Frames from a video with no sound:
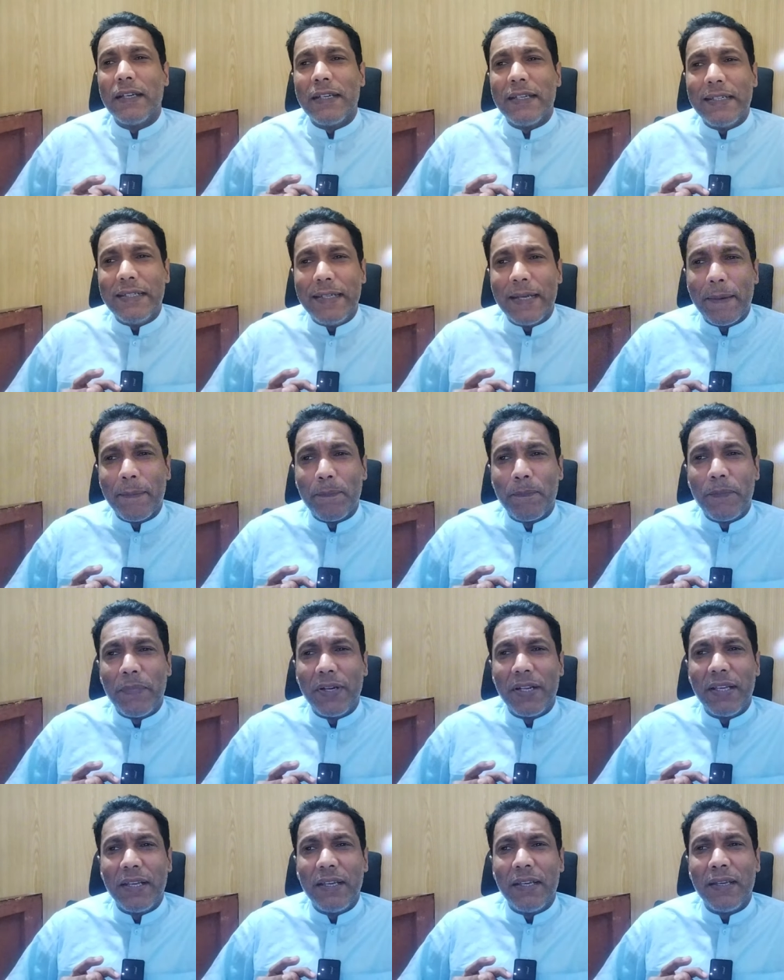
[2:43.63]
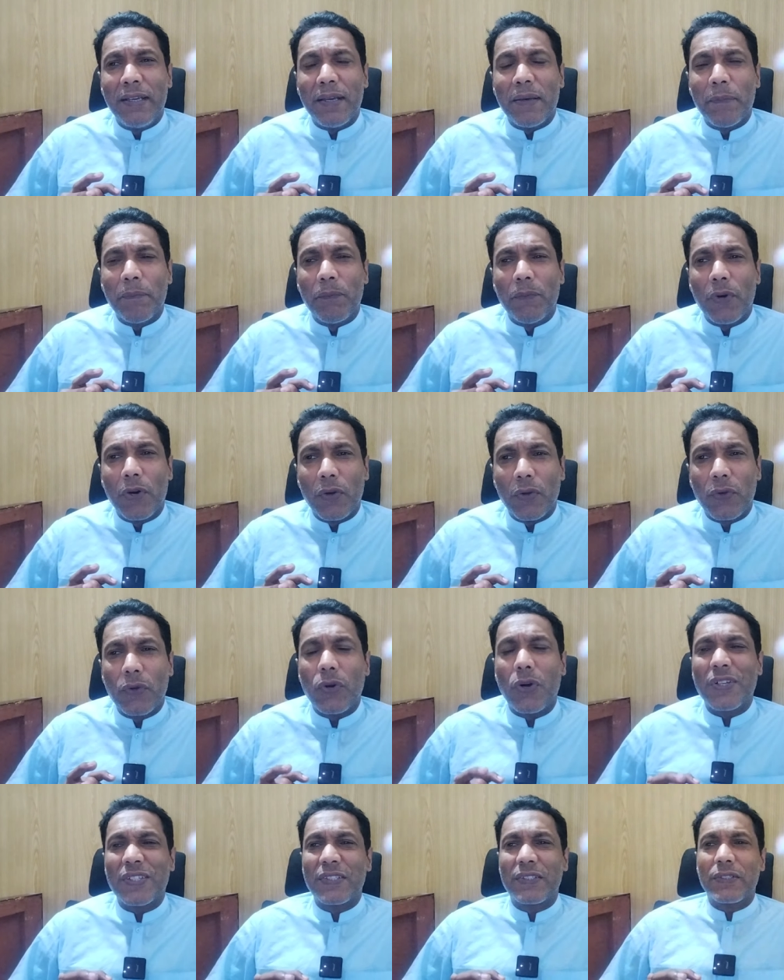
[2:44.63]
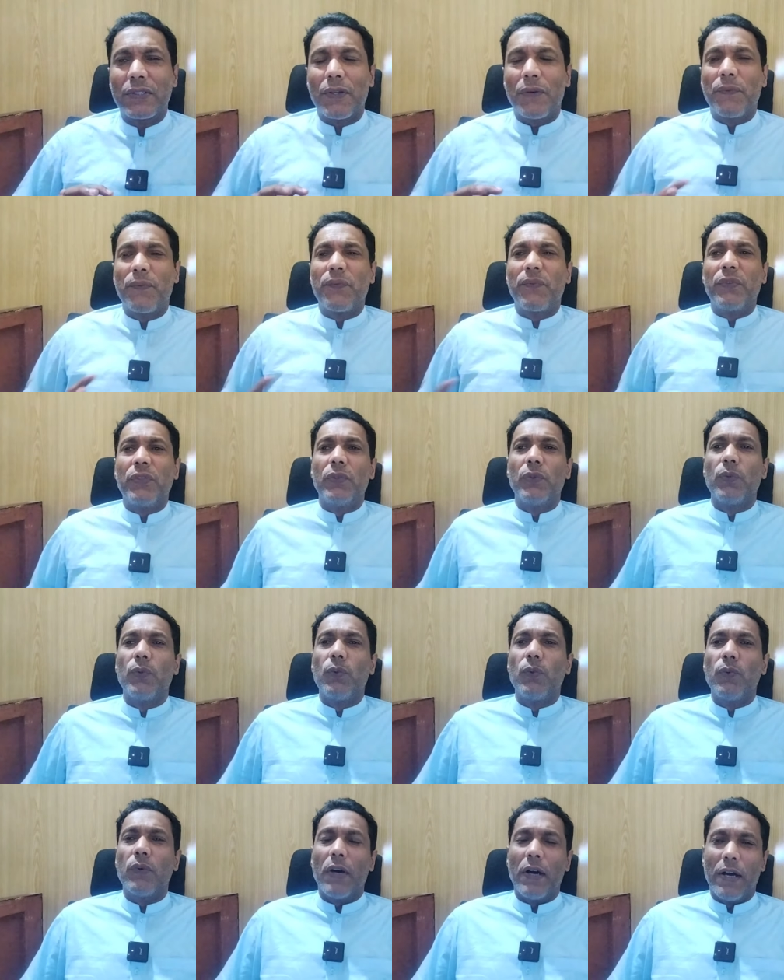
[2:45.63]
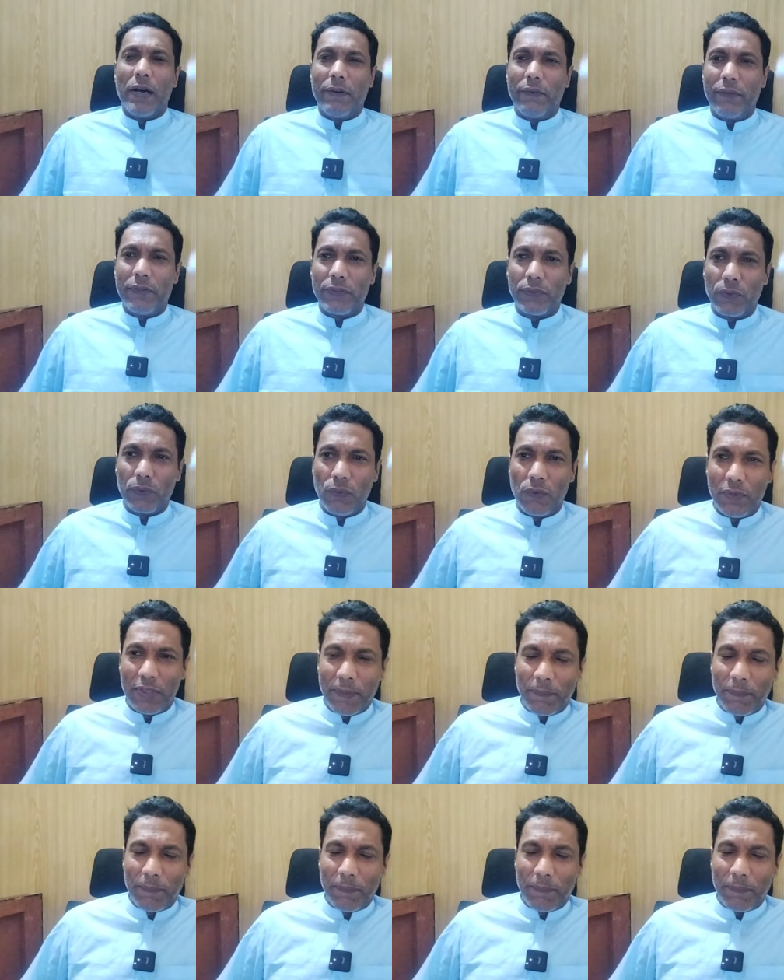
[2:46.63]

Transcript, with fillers: Debre Markos a few hours ago.